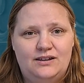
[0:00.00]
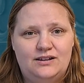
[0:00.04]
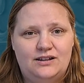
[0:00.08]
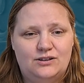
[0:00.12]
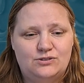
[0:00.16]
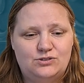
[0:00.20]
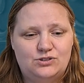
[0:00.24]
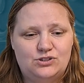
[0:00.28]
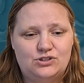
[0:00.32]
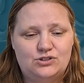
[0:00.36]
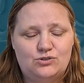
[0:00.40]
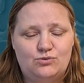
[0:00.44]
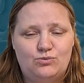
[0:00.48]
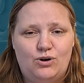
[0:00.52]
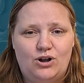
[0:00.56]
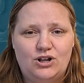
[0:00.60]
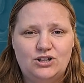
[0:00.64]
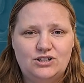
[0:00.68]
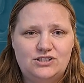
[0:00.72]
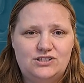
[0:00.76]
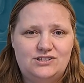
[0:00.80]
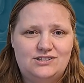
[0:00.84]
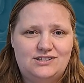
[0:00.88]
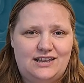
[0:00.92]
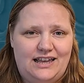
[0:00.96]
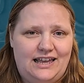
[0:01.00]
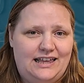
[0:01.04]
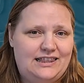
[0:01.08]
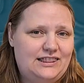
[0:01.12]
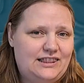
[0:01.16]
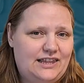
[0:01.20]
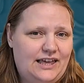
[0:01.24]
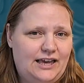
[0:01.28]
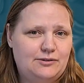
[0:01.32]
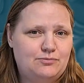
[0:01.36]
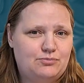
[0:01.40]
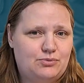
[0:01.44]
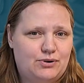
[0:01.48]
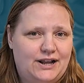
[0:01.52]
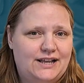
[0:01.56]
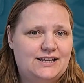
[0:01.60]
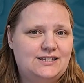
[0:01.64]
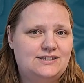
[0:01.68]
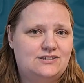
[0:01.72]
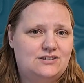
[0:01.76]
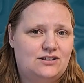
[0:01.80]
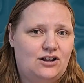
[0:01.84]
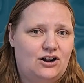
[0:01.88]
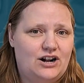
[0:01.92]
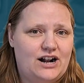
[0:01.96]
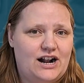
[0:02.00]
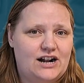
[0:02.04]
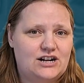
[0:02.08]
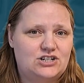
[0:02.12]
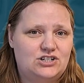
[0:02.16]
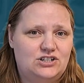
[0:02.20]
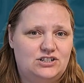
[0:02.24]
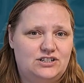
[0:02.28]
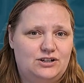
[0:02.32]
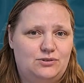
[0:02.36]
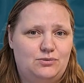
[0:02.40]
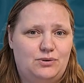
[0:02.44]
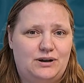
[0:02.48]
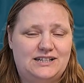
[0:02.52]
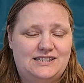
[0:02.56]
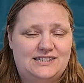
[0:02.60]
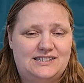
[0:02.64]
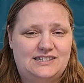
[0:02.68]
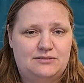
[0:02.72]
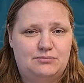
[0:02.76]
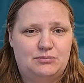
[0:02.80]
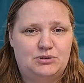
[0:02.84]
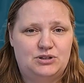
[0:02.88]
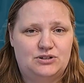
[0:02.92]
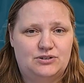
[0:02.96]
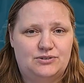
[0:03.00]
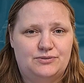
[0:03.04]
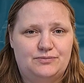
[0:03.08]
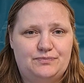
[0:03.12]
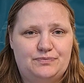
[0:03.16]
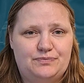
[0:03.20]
Now squats and leg press are actually quite similar.